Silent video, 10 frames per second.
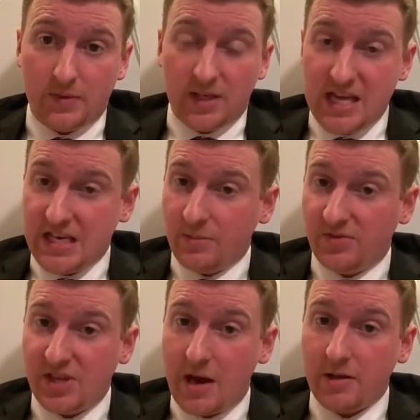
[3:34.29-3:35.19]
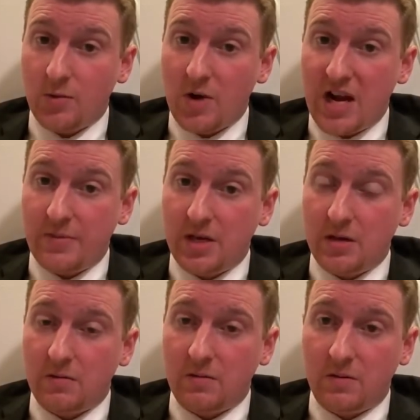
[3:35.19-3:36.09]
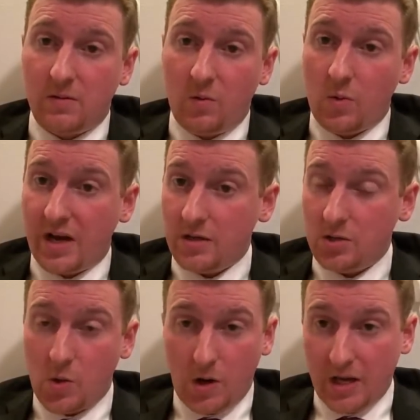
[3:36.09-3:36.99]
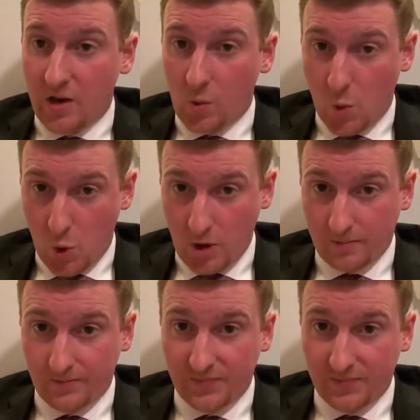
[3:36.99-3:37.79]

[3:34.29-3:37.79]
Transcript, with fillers: the Kingdom of Saudi Arabia went into all out war